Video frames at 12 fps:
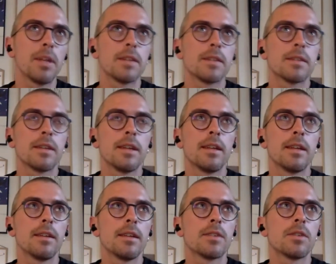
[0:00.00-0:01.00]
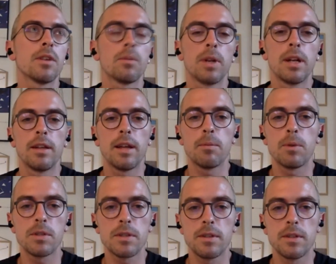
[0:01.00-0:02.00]
but it's not really, that
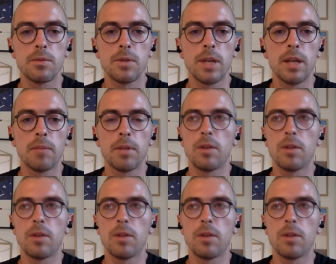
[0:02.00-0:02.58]
wasn't the dream.